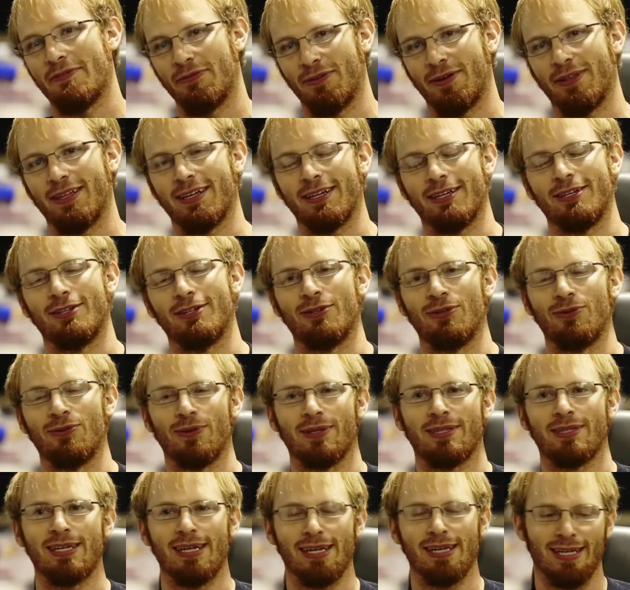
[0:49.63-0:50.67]
everything to do
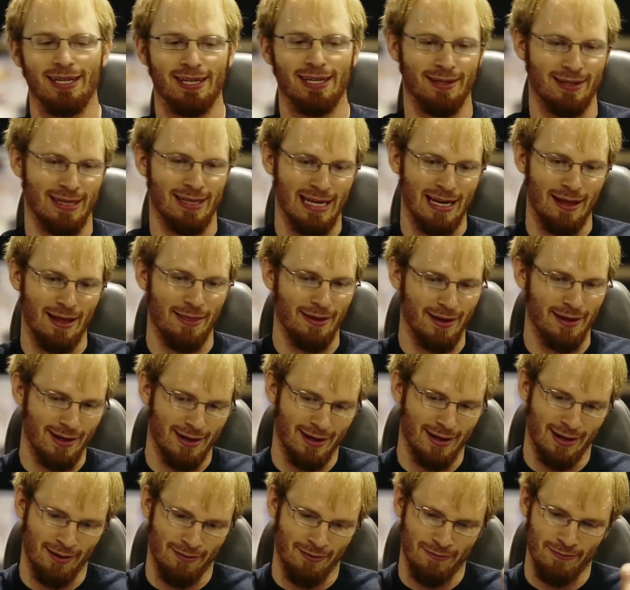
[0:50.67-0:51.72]
with taking
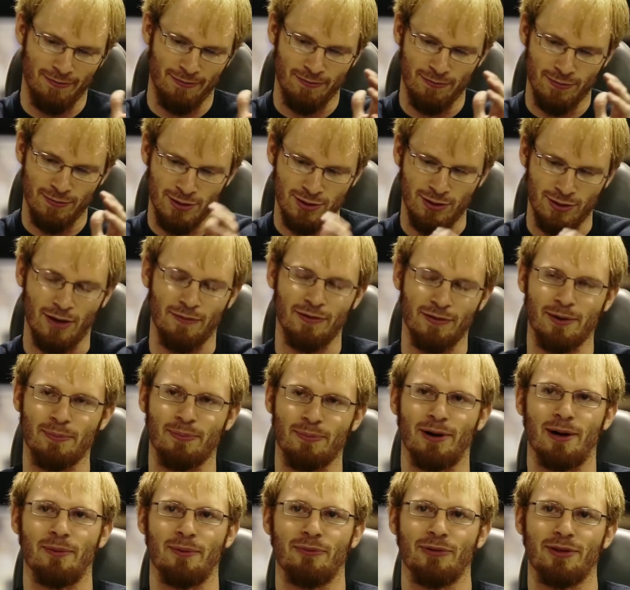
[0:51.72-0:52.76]
anything and solving a
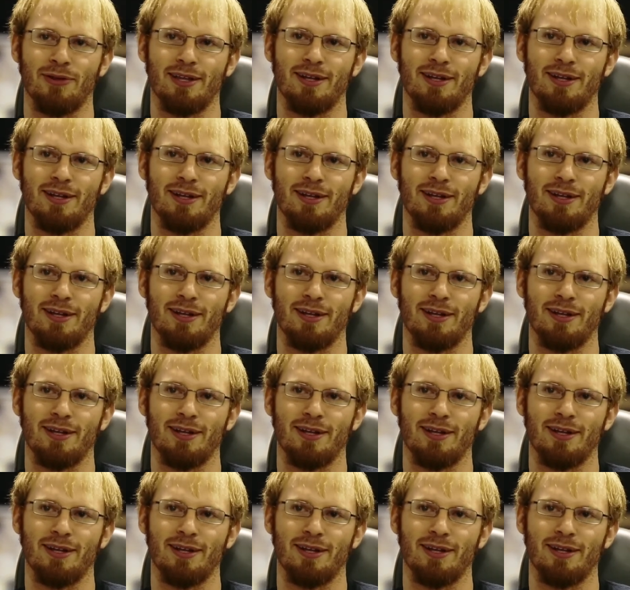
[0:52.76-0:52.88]
problem